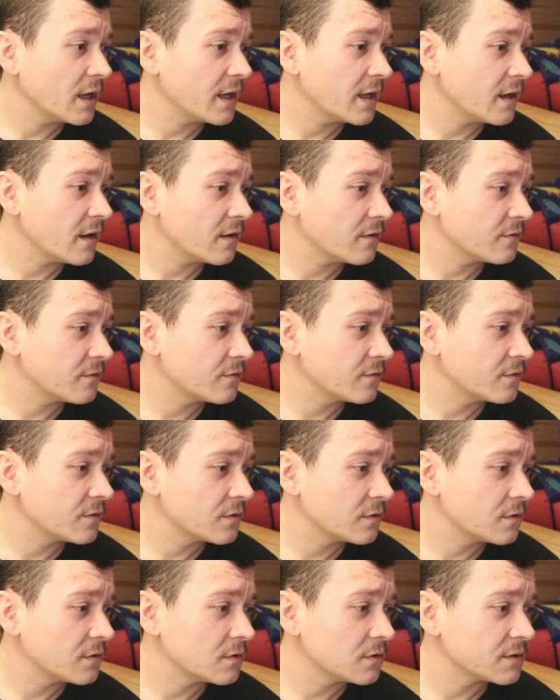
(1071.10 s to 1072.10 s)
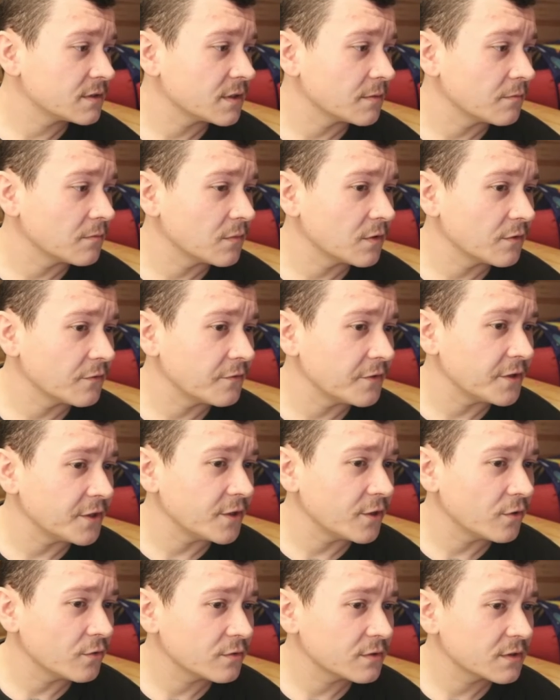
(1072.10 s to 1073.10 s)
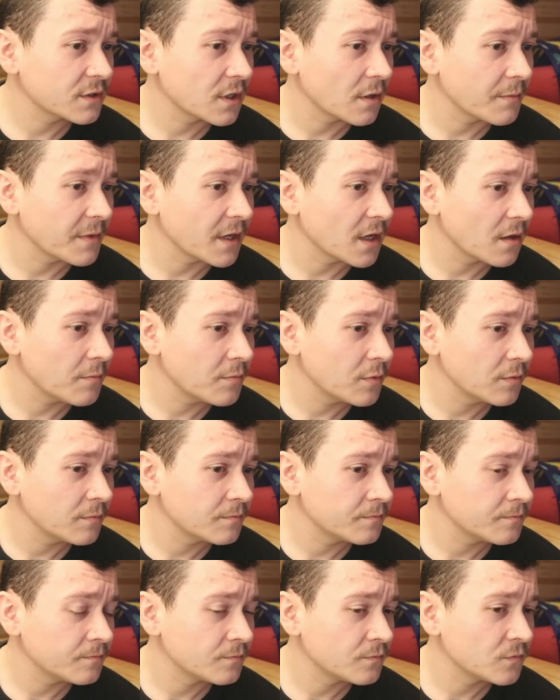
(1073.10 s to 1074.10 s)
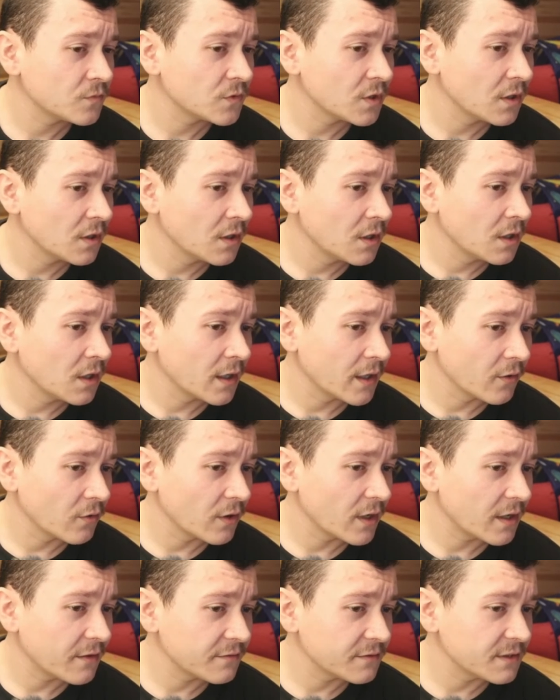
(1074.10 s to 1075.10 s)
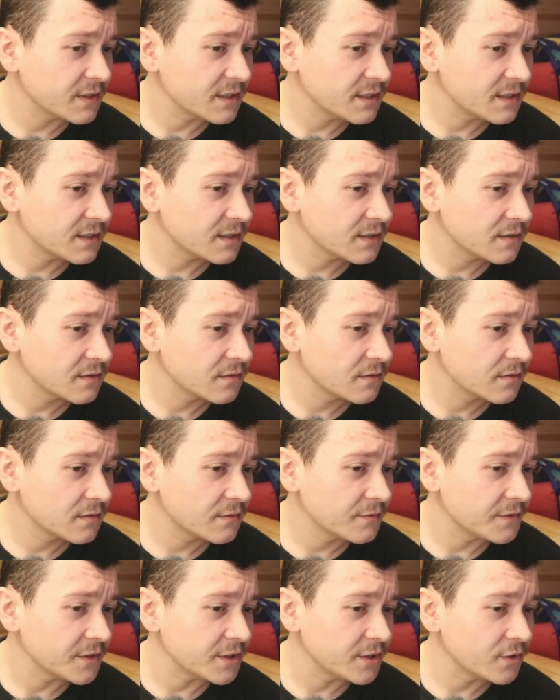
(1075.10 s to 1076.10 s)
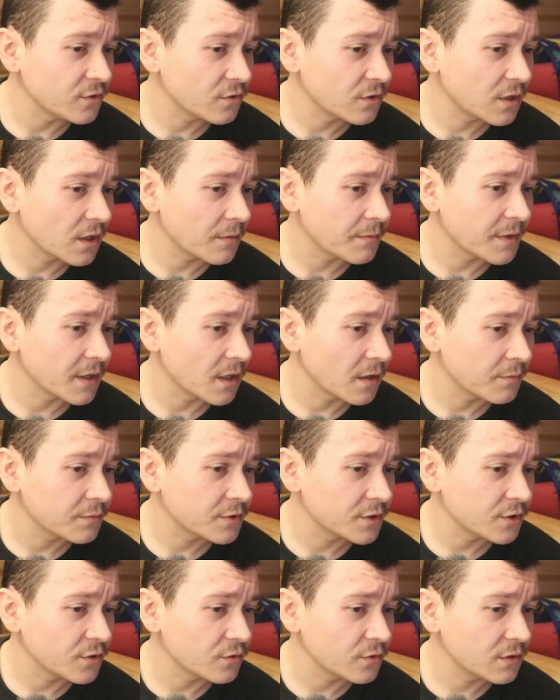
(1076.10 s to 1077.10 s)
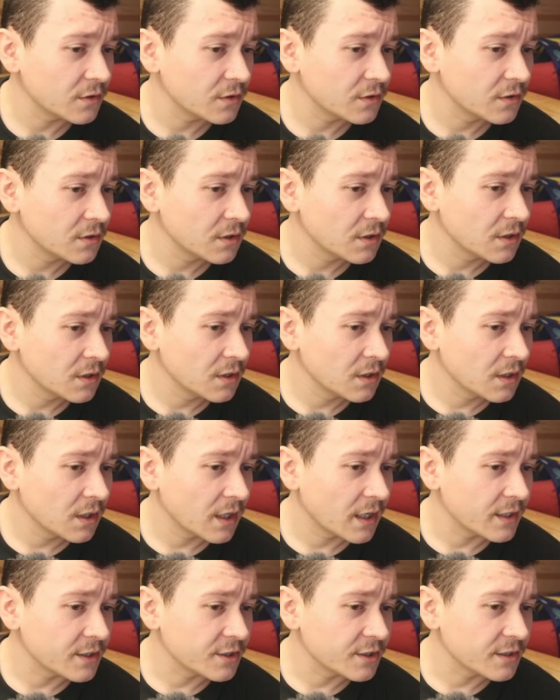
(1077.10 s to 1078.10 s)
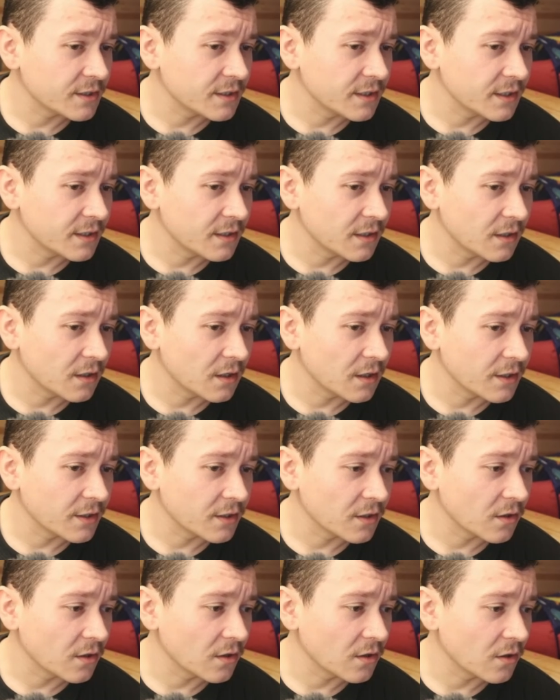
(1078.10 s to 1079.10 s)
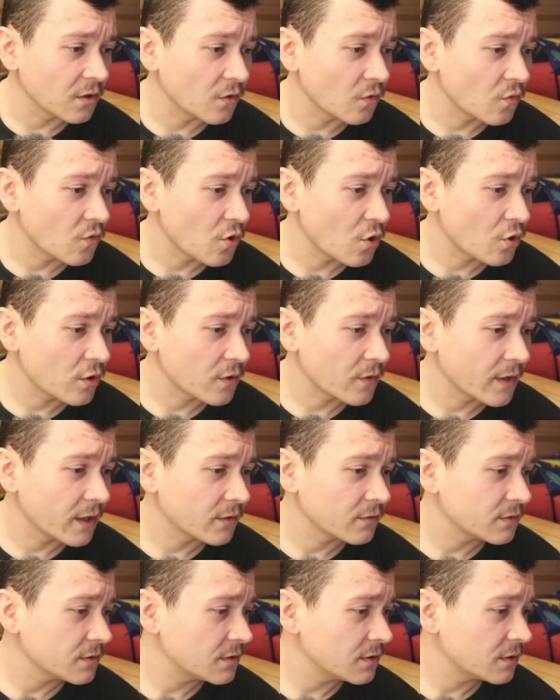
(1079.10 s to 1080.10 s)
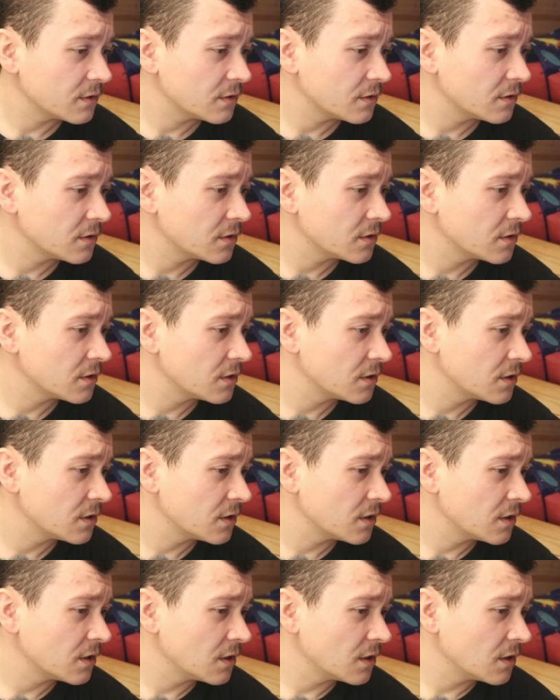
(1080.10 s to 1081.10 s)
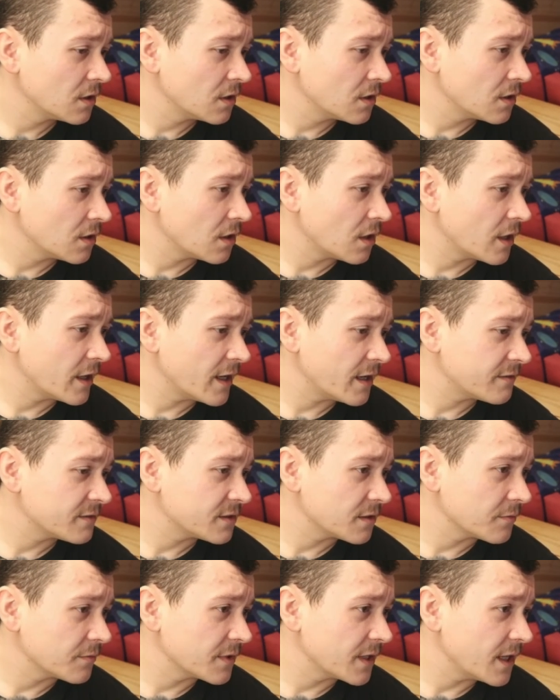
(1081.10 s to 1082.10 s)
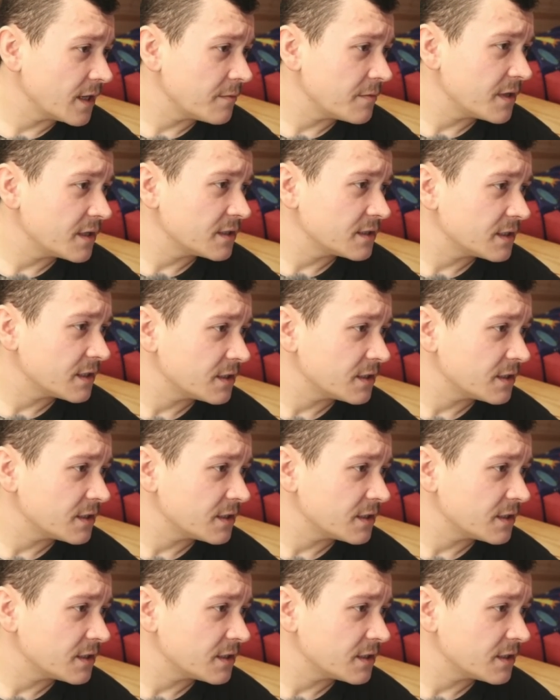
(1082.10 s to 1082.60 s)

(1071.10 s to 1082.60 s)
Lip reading: I have some videos coming up. I will have this video coming up soon. I just did a little walk around. I have some gaming